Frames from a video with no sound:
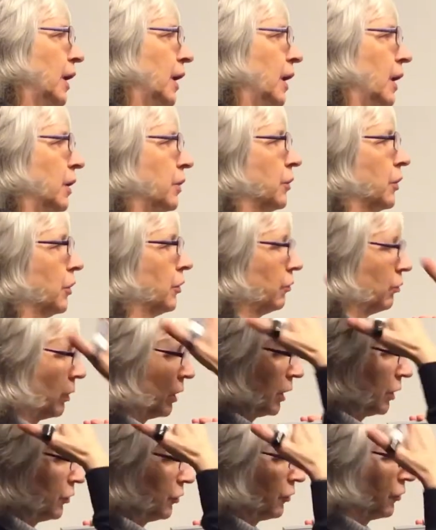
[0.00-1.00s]
head,
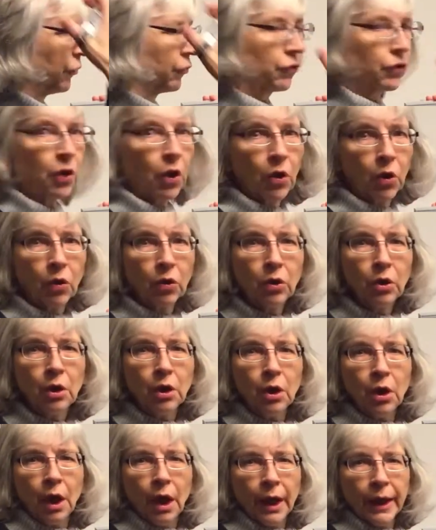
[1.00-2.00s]
right under the skull,
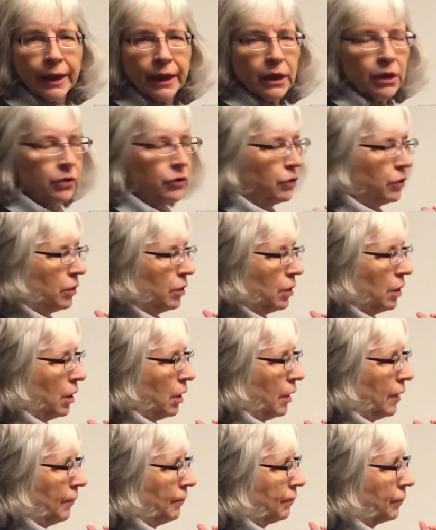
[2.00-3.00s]
and
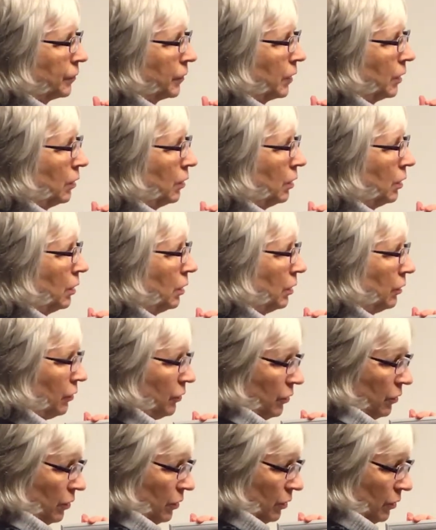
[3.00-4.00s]
um,
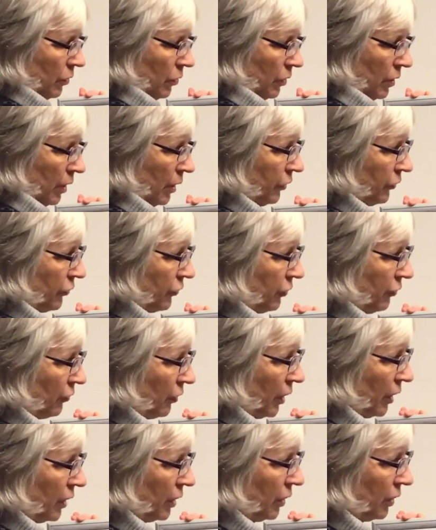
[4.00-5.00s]
it's
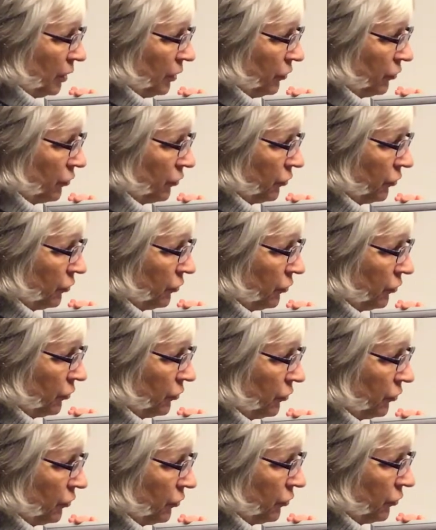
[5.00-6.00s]
divided into two
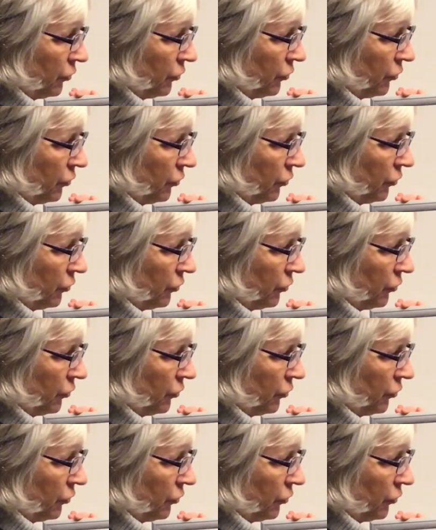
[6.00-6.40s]
parts, two